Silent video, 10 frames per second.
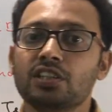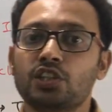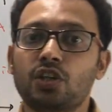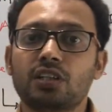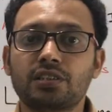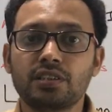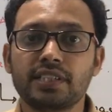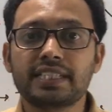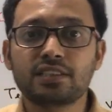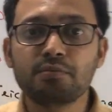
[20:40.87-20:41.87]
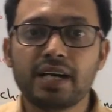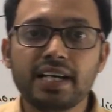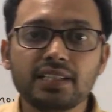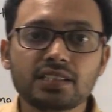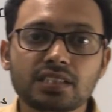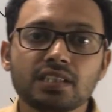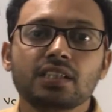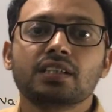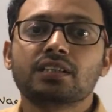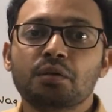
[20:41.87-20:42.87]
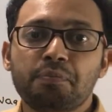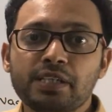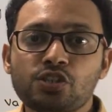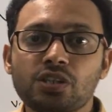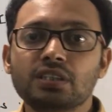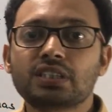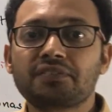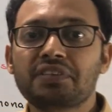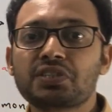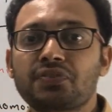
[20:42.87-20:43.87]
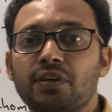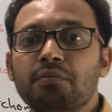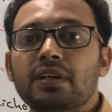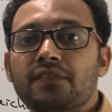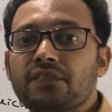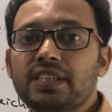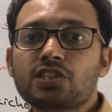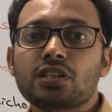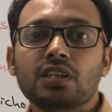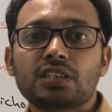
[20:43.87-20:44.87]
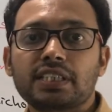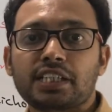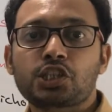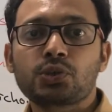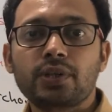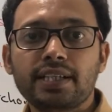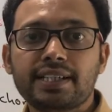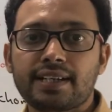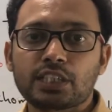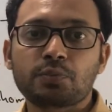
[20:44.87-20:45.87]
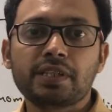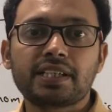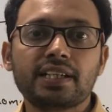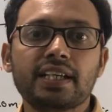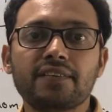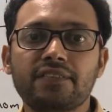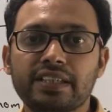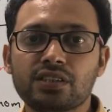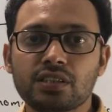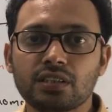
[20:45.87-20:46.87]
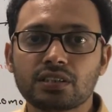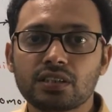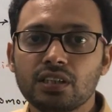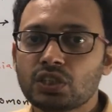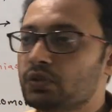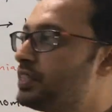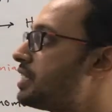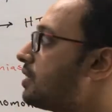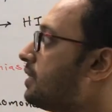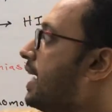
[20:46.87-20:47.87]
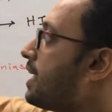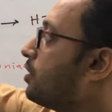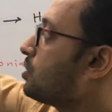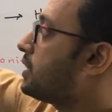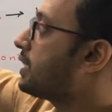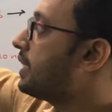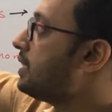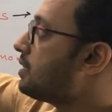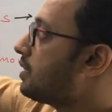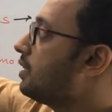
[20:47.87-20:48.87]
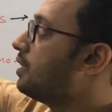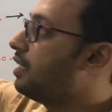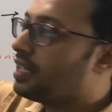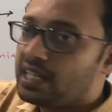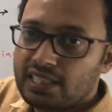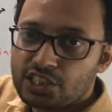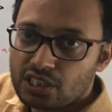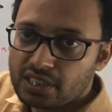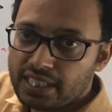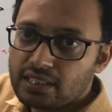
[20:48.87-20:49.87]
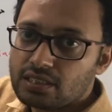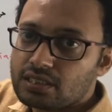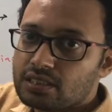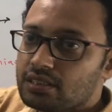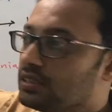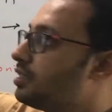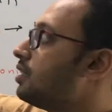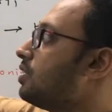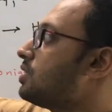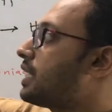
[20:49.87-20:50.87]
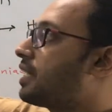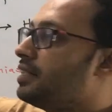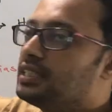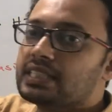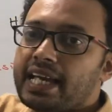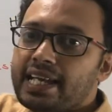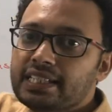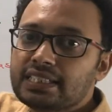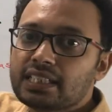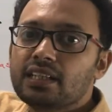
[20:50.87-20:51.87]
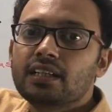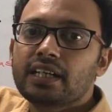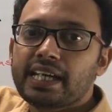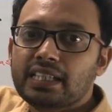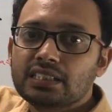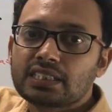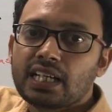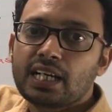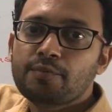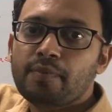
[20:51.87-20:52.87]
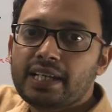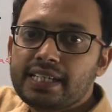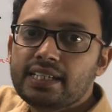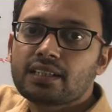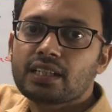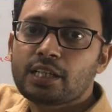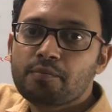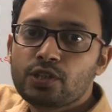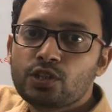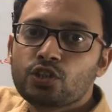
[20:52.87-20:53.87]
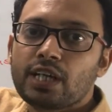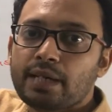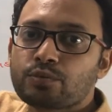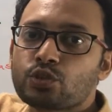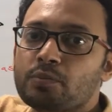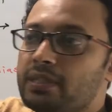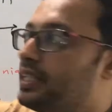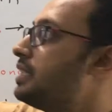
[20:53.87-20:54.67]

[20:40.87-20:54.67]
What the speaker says: the doctor determines the patient suffers from which sexually transmitted infections. So which are the diagnostic tests? A culture test. Second is ELISA, enzyme linked immunoabsorbent